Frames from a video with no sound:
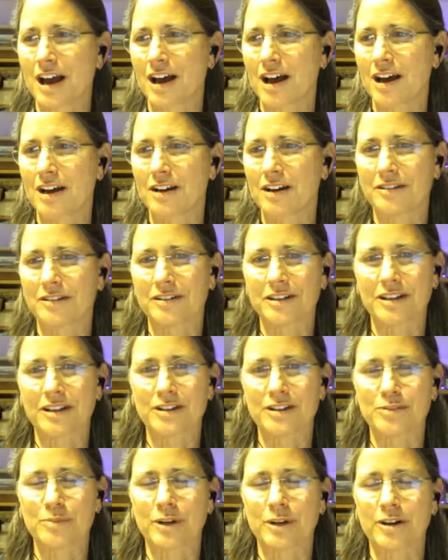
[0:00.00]
It
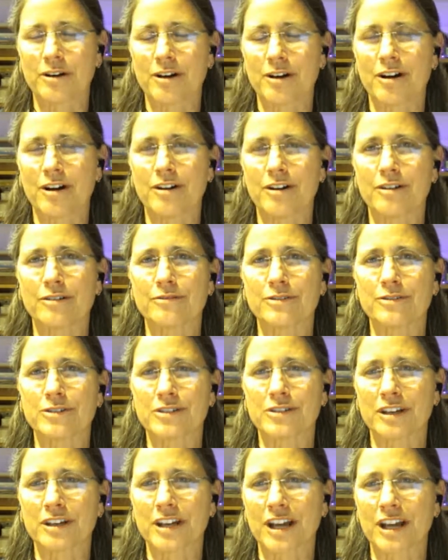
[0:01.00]
has been an honor for
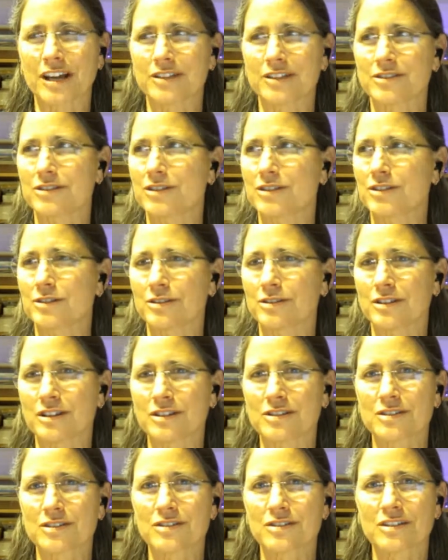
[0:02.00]
Sundance to do
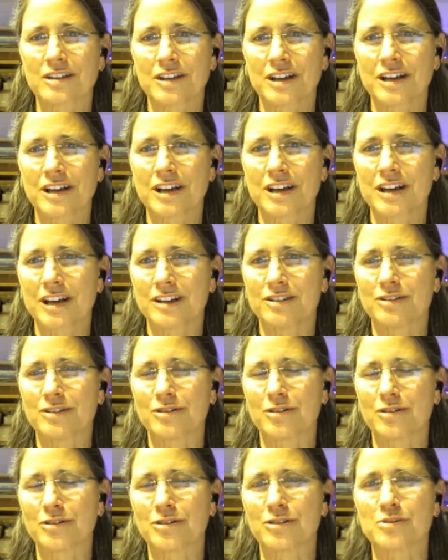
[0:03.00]
this and to
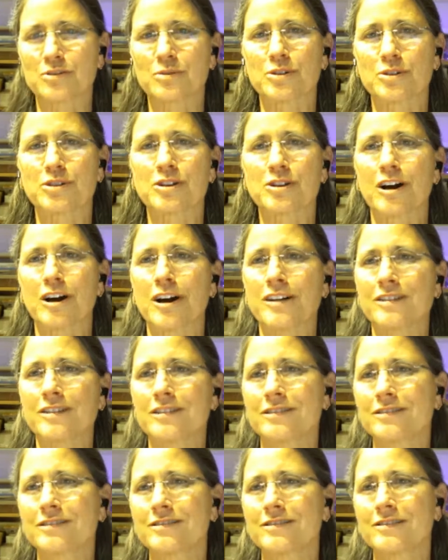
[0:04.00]
do this with Shaun
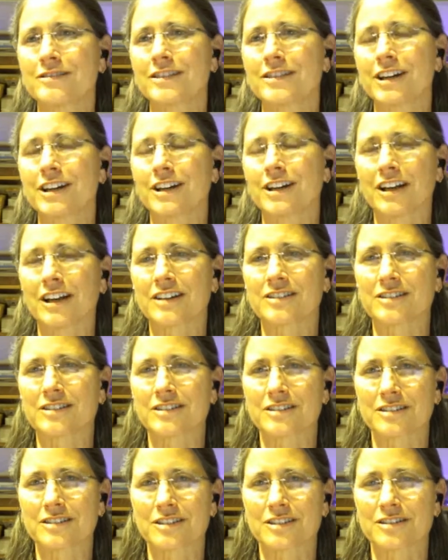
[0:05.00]
and
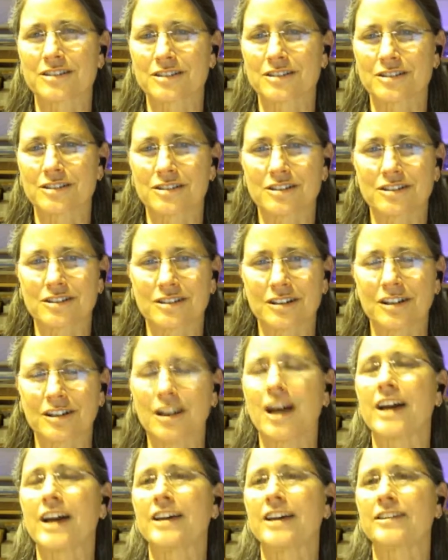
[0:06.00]
Alexus. It's a
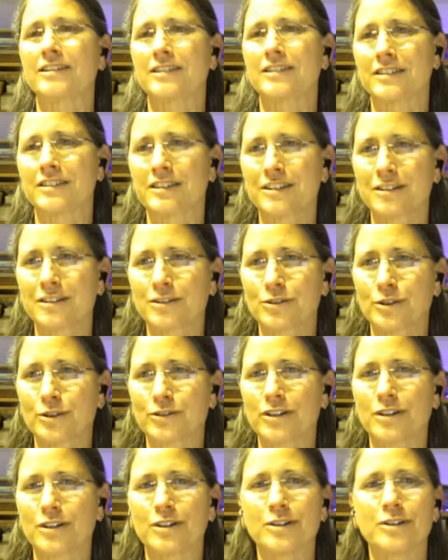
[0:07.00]
delight to
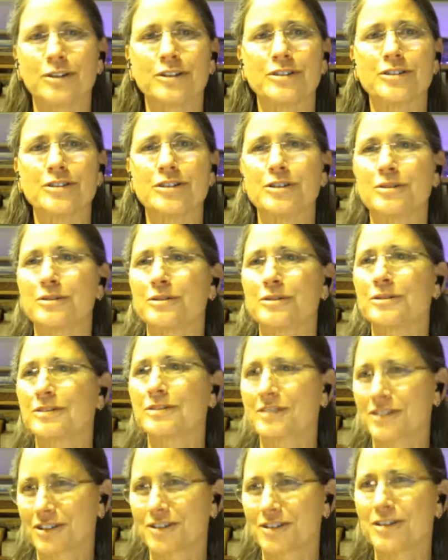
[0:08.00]
have included you
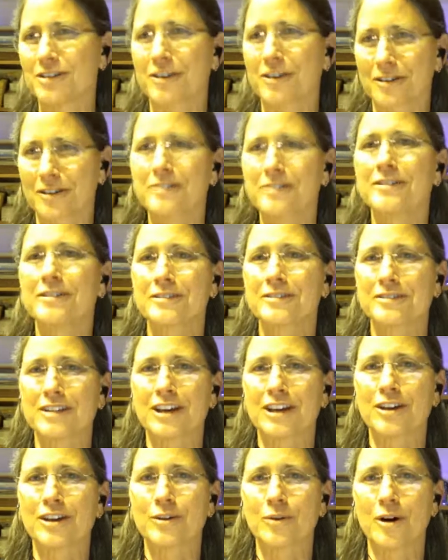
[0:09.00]
this year.
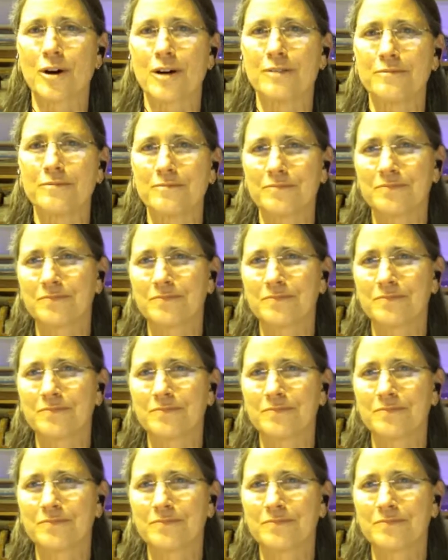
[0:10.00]
Thank you all.